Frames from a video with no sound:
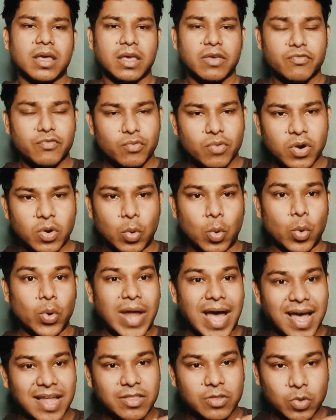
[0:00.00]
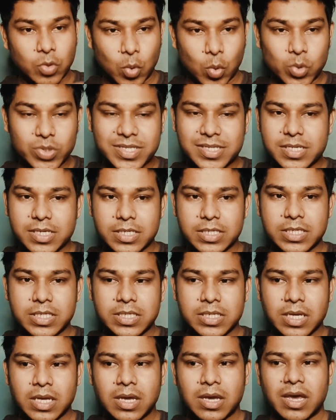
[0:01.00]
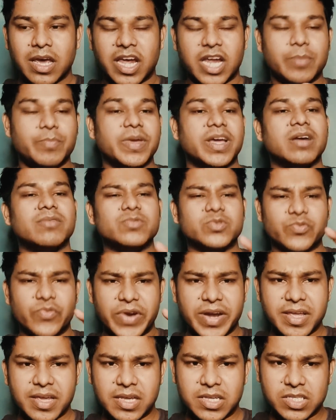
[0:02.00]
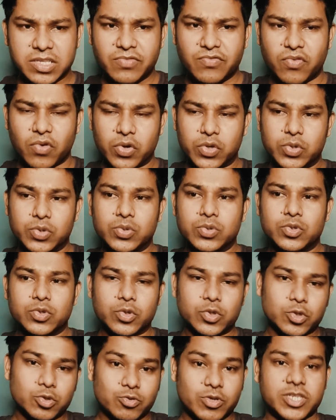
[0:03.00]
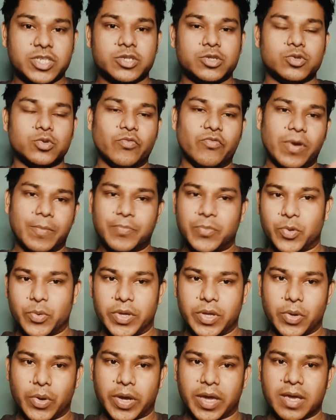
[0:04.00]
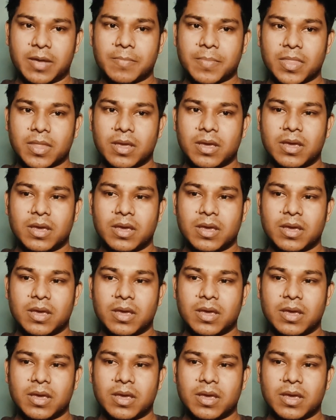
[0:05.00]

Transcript: if you are good at those skills, it becomes very easy for you to switch to Web3, okay?